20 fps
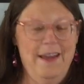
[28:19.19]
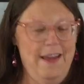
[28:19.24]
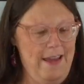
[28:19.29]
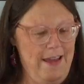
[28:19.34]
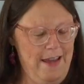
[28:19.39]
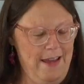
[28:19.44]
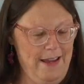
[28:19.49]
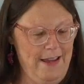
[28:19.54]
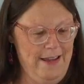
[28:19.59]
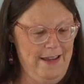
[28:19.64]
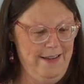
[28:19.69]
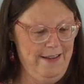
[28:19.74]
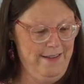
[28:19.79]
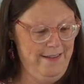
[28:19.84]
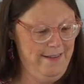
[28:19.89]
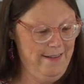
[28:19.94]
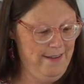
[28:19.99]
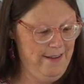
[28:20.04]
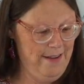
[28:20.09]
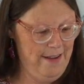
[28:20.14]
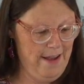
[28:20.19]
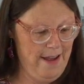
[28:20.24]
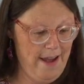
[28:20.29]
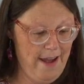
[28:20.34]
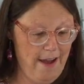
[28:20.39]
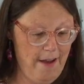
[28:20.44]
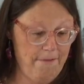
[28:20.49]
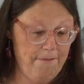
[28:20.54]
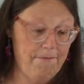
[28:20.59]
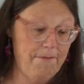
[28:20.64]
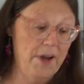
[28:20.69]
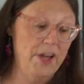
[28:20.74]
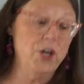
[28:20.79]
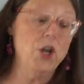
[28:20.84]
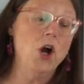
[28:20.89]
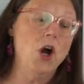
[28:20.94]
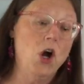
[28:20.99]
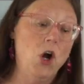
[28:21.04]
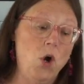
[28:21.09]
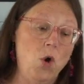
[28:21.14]
and have fun.
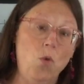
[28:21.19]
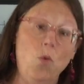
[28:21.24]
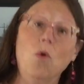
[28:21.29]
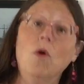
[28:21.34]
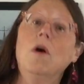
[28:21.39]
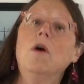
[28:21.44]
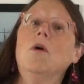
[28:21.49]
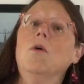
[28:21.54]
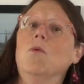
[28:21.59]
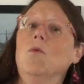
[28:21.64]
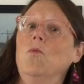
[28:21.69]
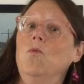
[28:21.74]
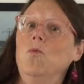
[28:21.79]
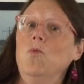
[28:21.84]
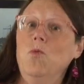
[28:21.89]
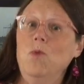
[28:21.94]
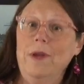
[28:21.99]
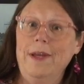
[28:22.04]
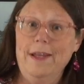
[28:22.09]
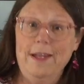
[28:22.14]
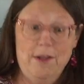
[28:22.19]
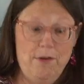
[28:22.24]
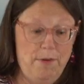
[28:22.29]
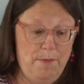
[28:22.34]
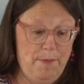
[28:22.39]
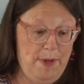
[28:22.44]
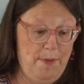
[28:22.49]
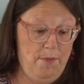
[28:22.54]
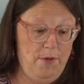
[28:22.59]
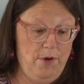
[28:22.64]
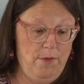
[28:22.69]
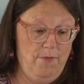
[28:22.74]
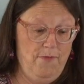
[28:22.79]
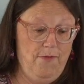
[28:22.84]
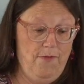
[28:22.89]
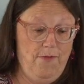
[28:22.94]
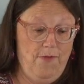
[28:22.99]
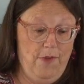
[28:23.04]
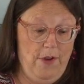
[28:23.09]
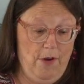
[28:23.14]
Oh, really remember,
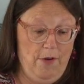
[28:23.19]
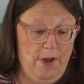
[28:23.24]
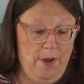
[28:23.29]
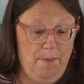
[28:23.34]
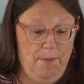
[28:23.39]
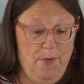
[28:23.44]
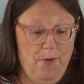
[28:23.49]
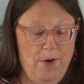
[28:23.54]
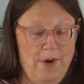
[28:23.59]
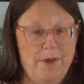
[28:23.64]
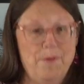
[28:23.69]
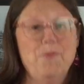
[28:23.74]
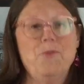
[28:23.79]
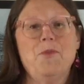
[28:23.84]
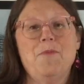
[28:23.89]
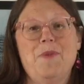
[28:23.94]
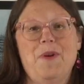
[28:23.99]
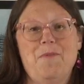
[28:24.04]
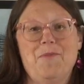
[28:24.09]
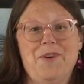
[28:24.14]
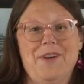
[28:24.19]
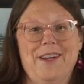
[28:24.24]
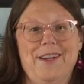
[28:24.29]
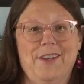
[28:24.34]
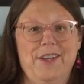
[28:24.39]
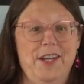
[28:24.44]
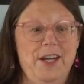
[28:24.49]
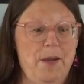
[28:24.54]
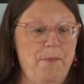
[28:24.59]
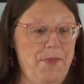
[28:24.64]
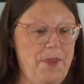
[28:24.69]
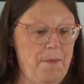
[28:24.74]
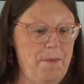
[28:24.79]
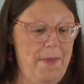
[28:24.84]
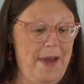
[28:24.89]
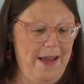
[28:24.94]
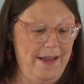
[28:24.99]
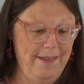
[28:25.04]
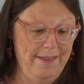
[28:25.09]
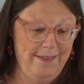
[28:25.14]
very important, remember to clean up the
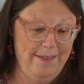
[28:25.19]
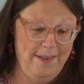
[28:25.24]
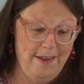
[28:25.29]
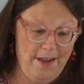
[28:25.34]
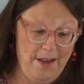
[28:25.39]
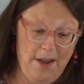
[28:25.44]
mess.